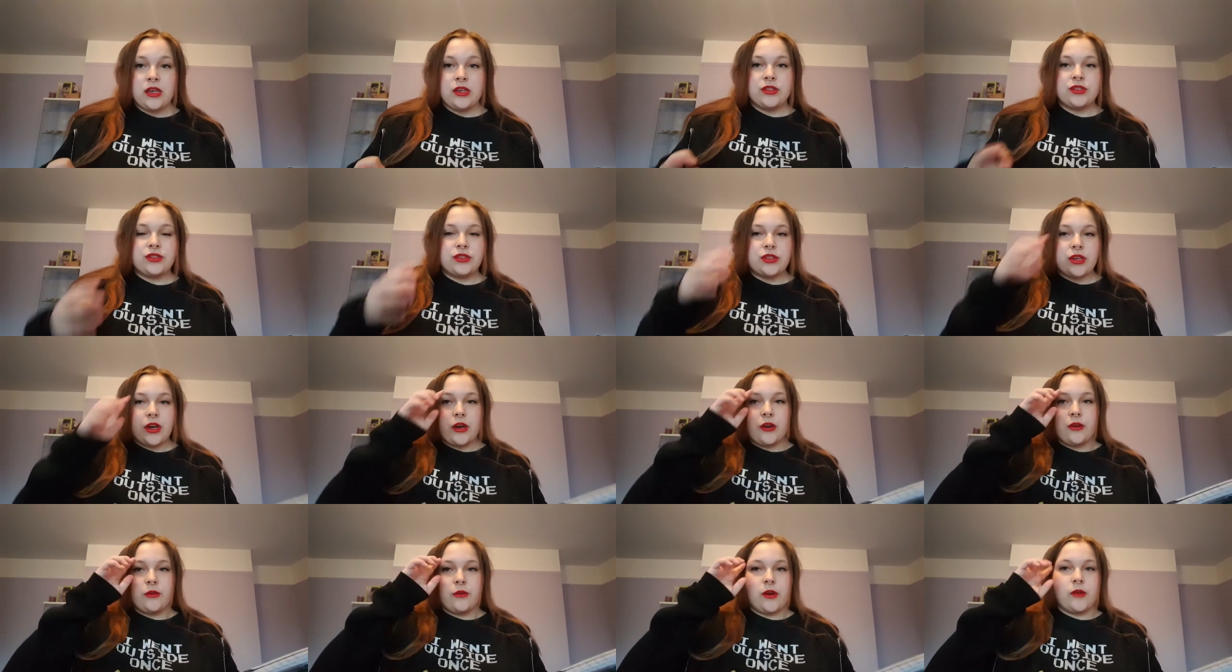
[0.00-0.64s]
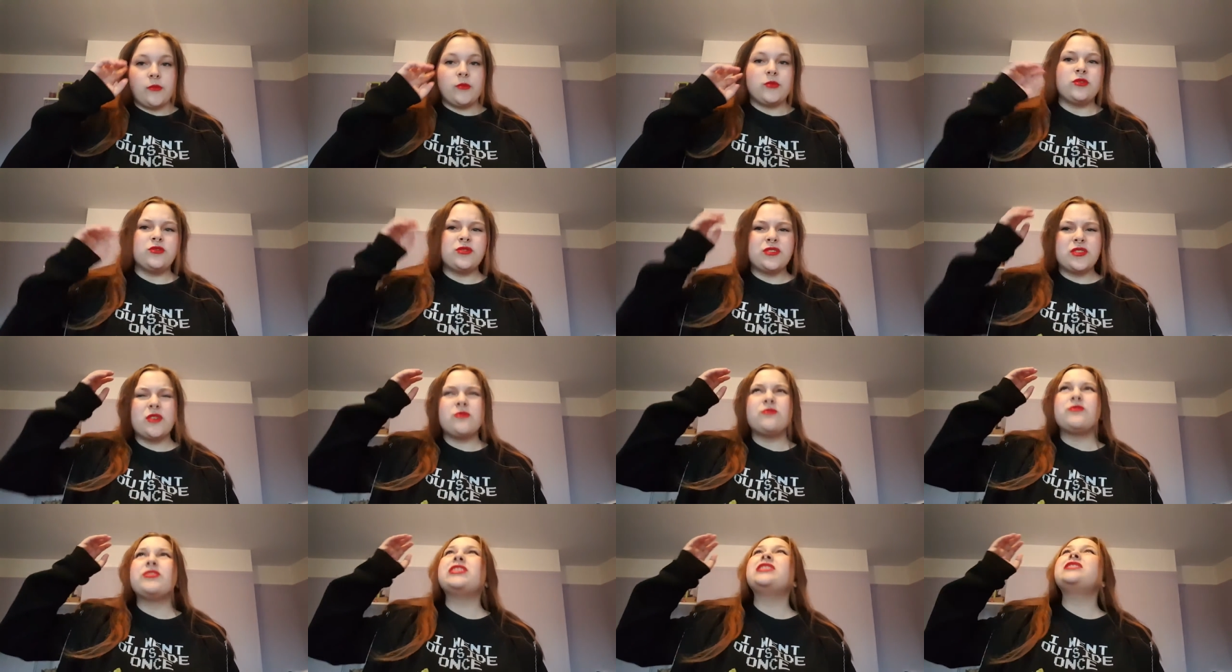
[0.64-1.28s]
So,
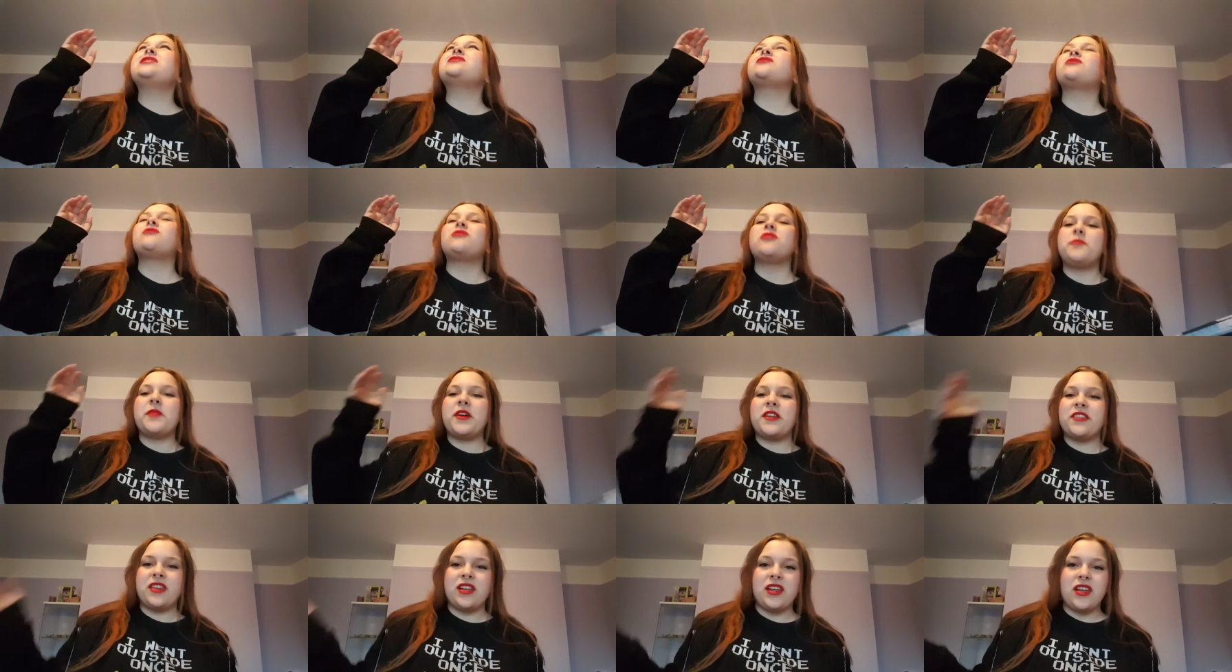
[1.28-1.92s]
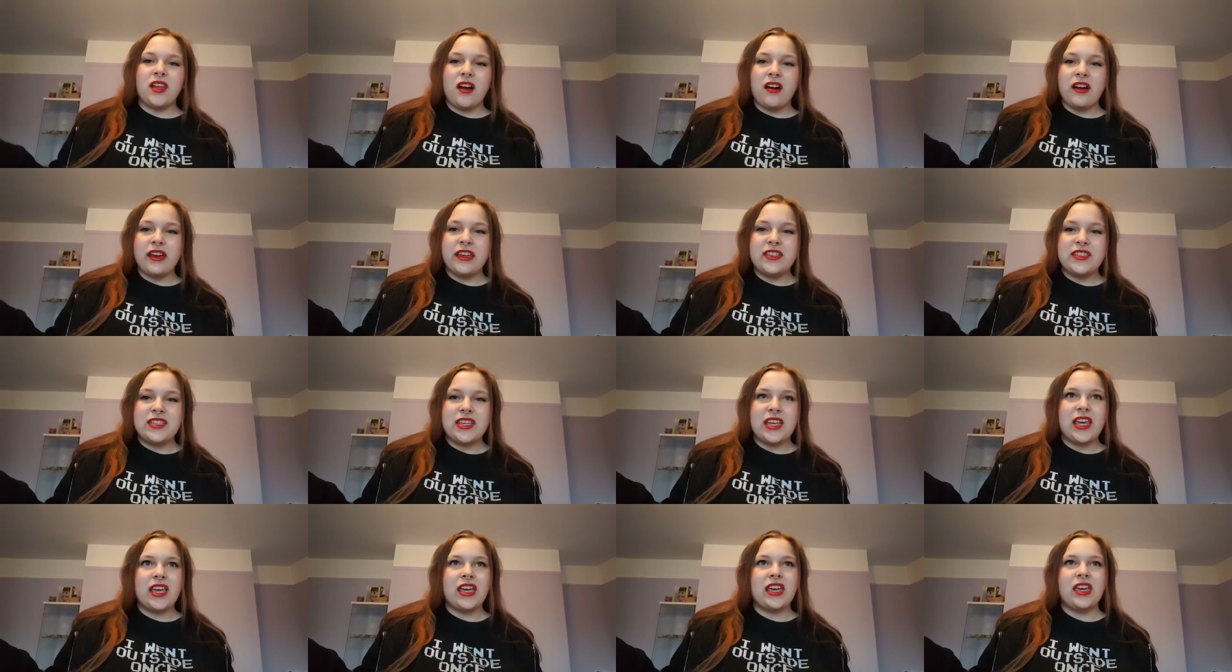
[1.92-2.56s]
also I'm really sorry about the
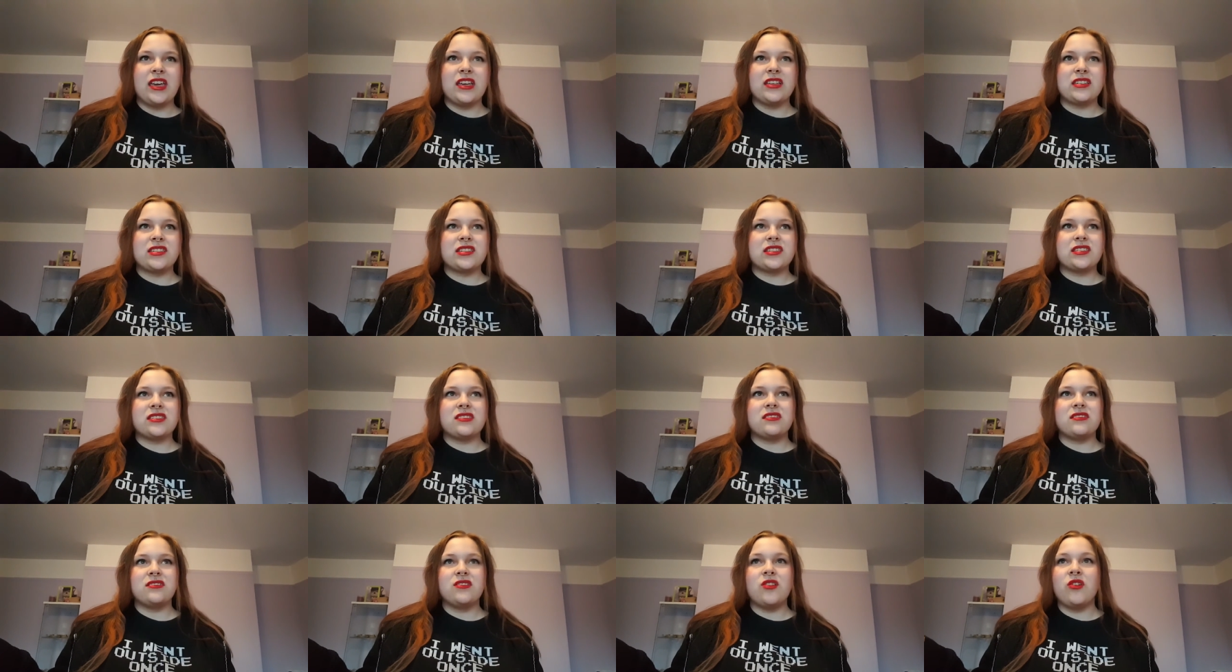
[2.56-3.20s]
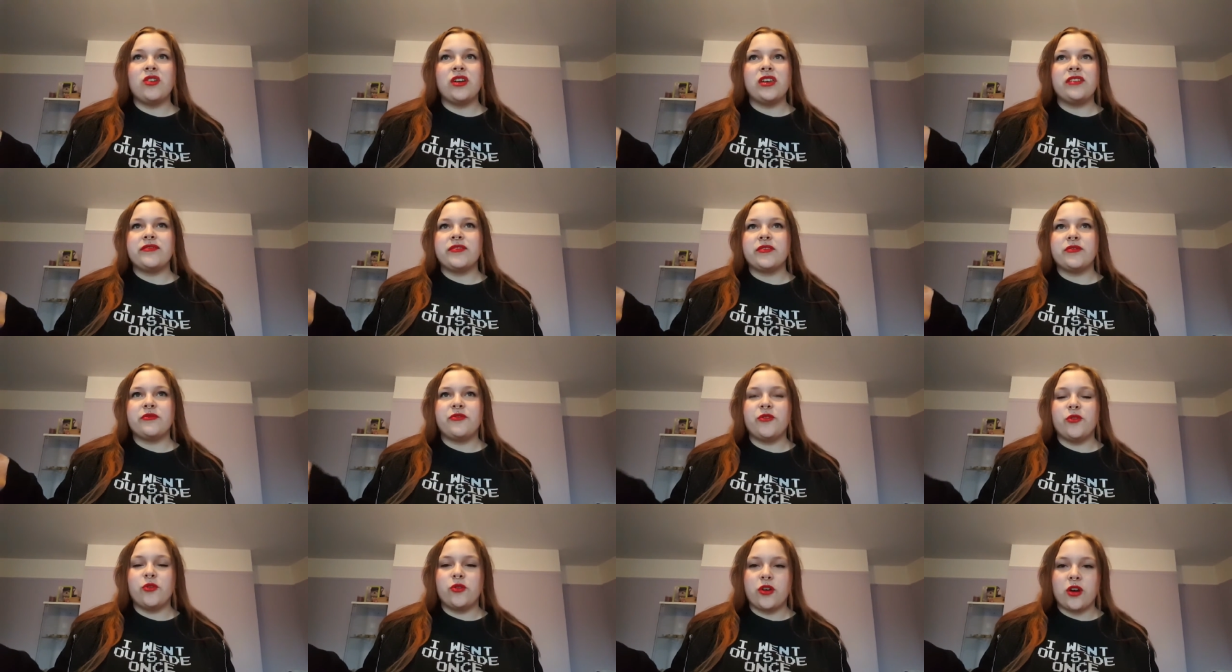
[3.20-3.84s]
lighting, it's not even
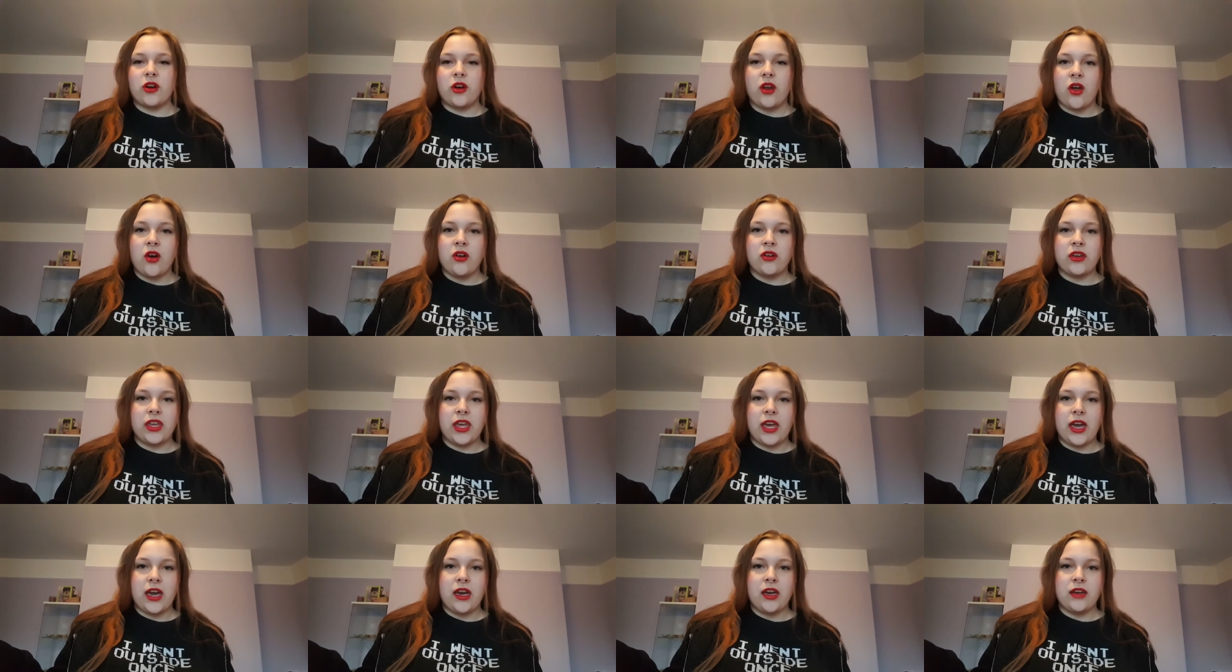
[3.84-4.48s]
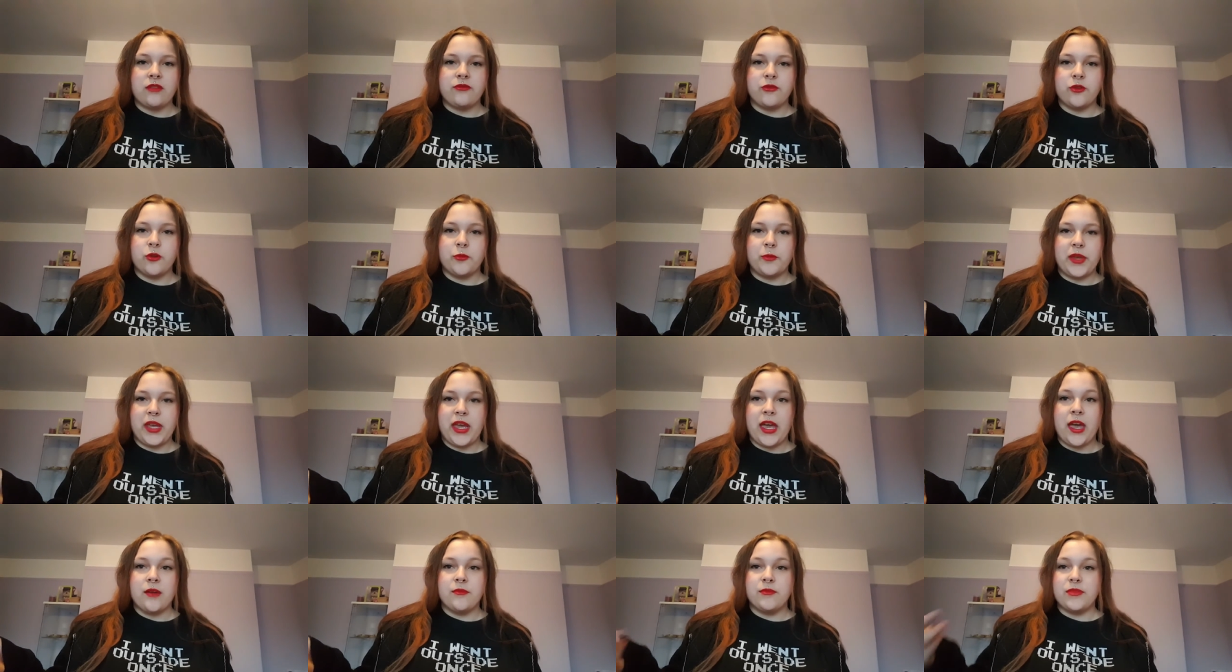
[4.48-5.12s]
4 o'clock yet, 4
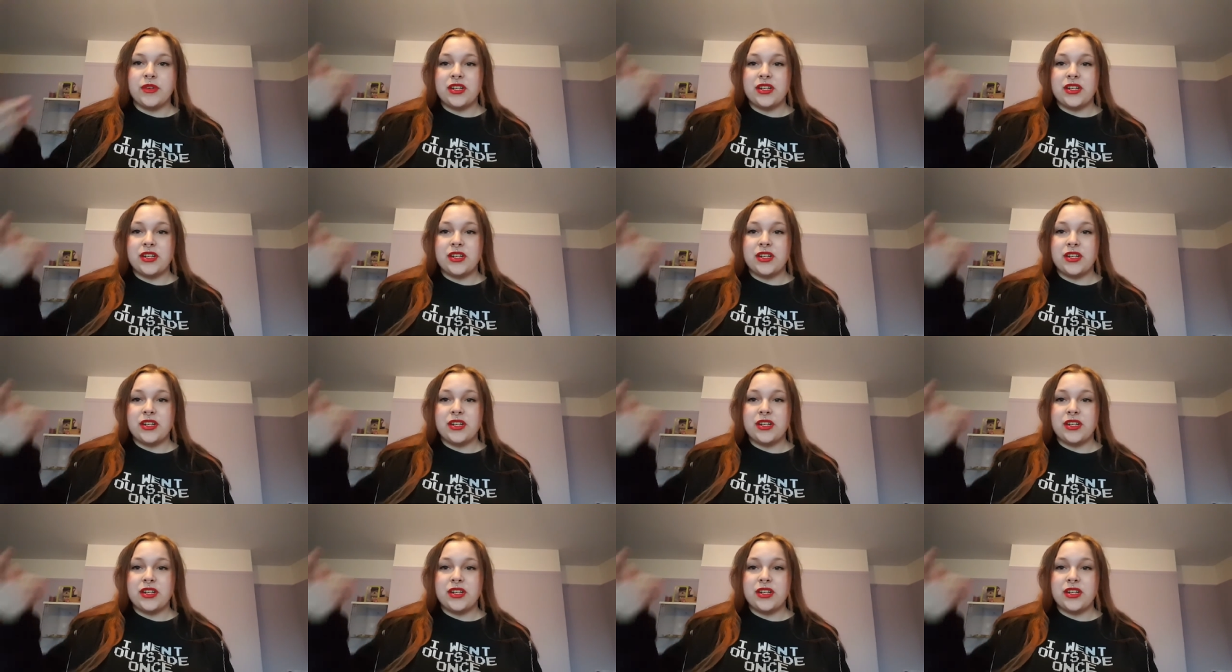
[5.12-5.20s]
PM,